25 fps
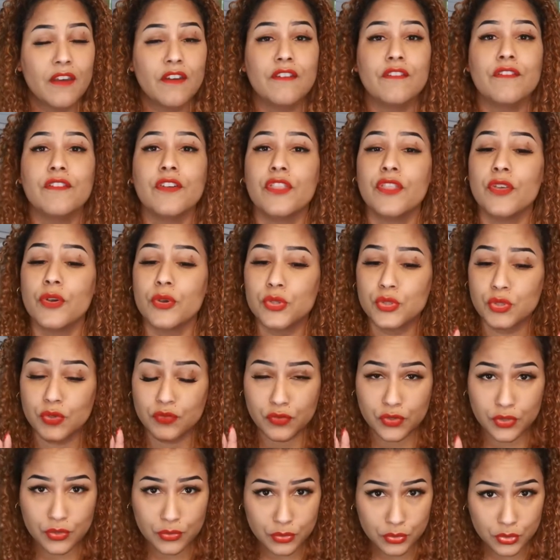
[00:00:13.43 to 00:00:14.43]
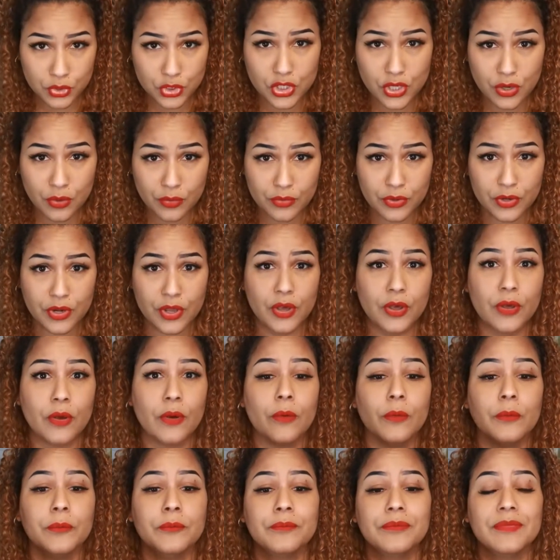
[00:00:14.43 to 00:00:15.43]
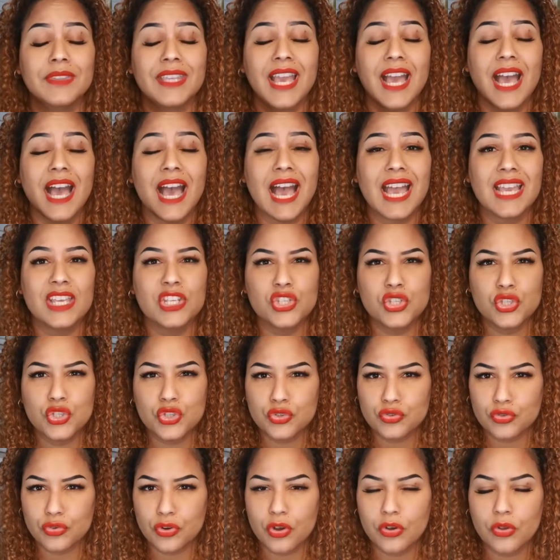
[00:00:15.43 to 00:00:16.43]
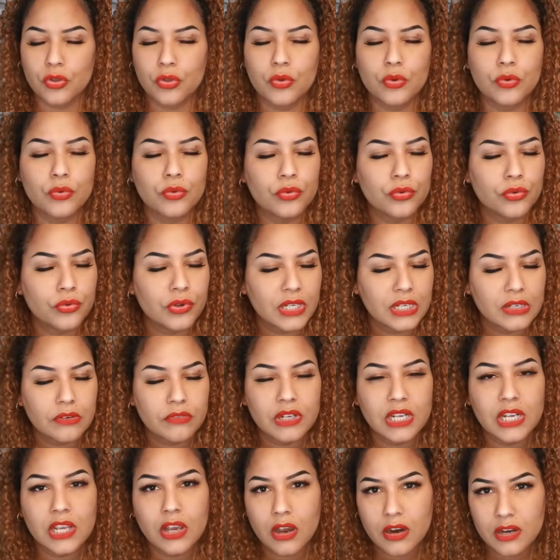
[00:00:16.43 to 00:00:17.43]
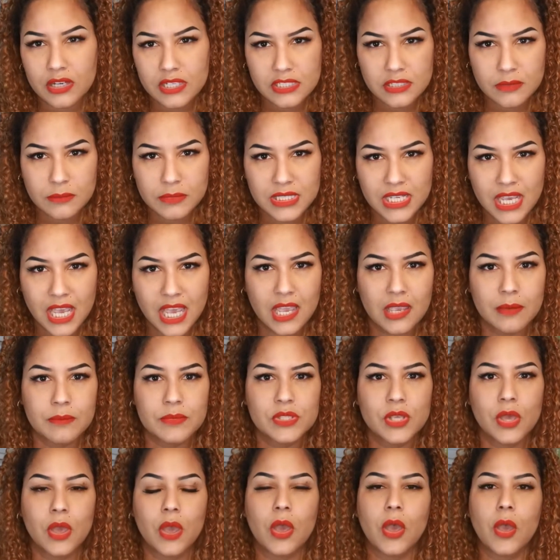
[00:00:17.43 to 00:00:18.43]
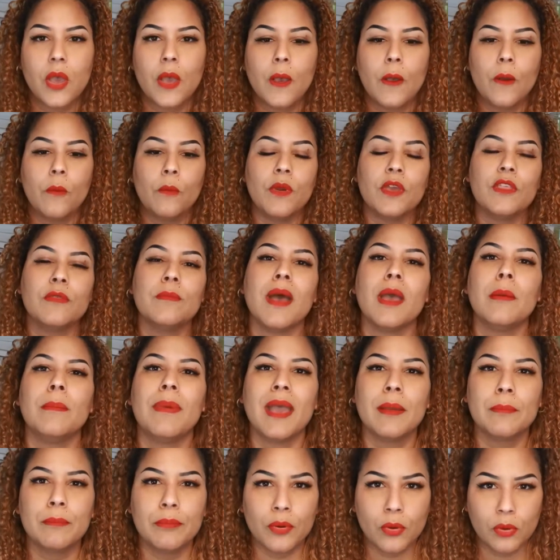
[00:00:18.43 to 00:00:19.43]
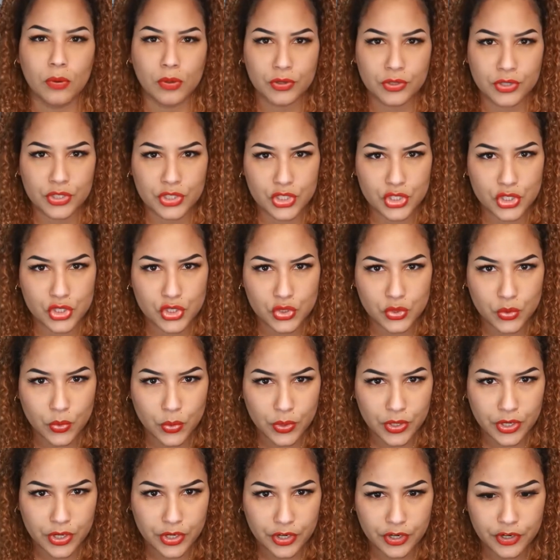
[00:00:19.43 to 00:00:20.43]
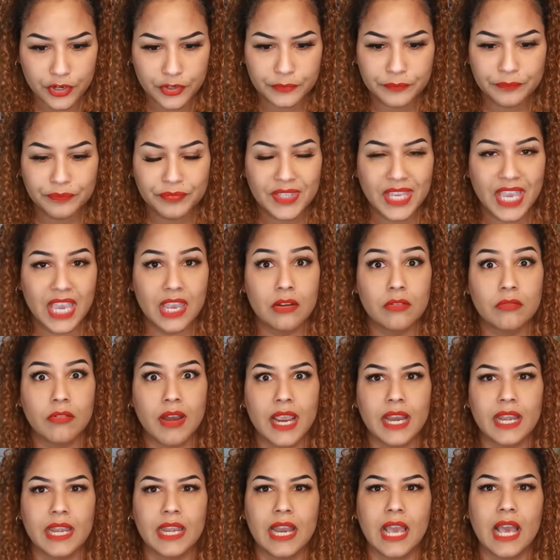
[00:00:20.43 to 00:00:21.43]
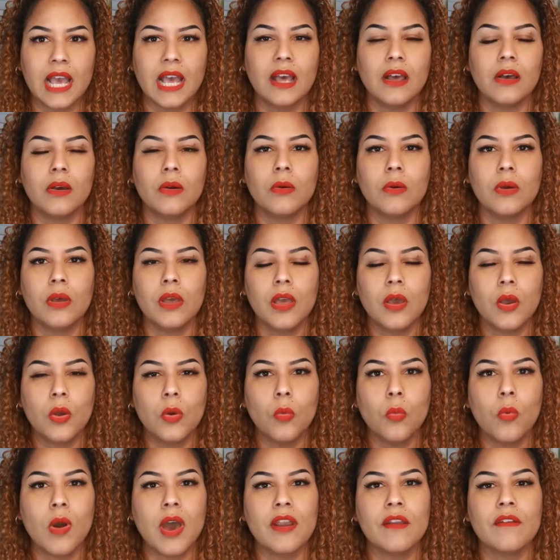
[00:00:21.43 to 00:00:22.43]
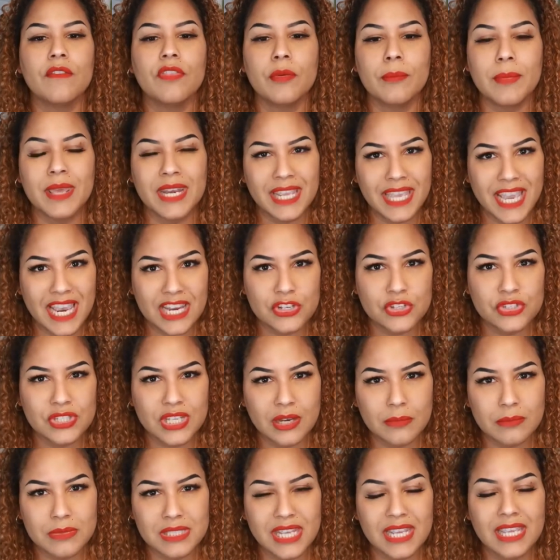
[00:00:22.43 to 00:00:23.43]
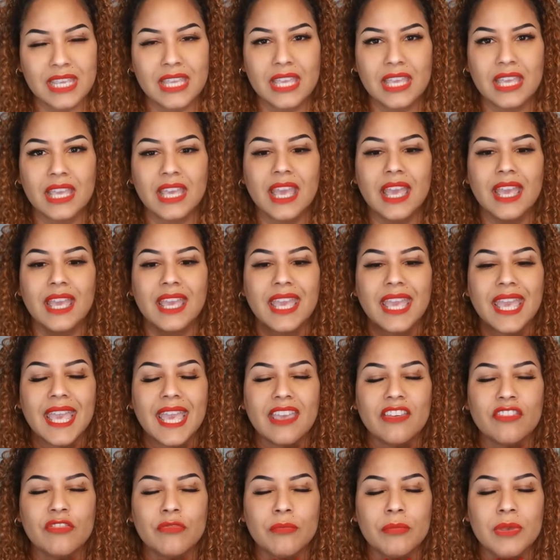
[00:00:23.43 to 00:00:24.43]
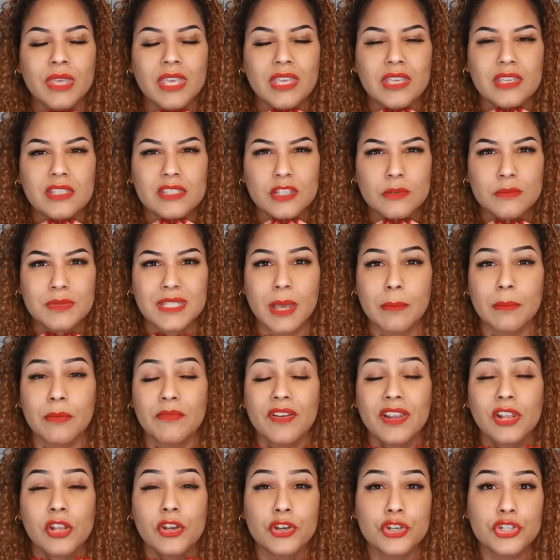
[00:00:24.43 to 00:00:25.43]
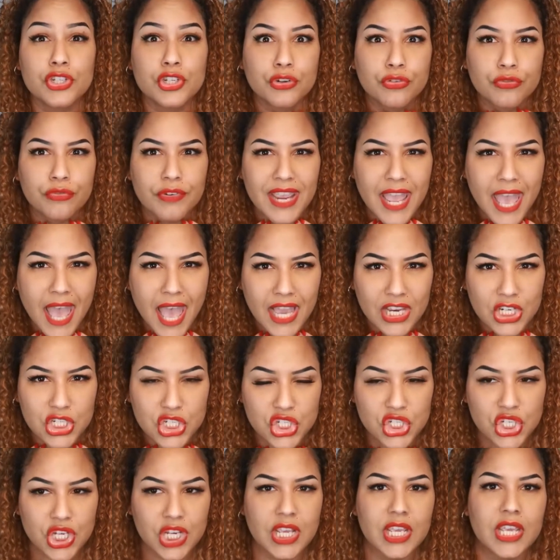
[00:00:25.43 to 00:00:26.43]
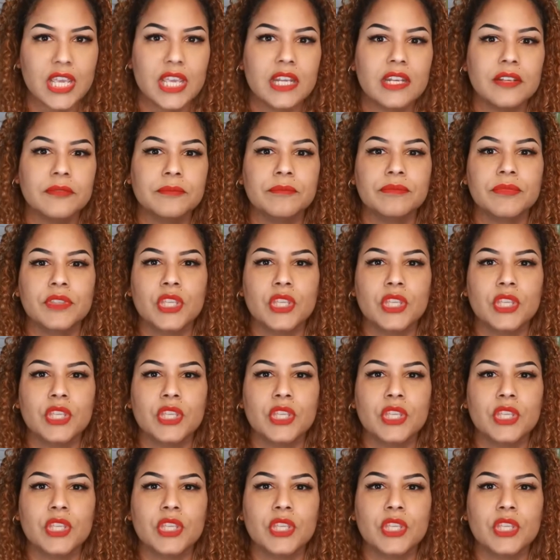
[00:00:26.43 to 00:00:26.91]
for those of you who don't know, I struggle really, really hard sometimes with my bipolar disorder. And right now, one of the medications that I'm taking gave me some type of allergic reaction.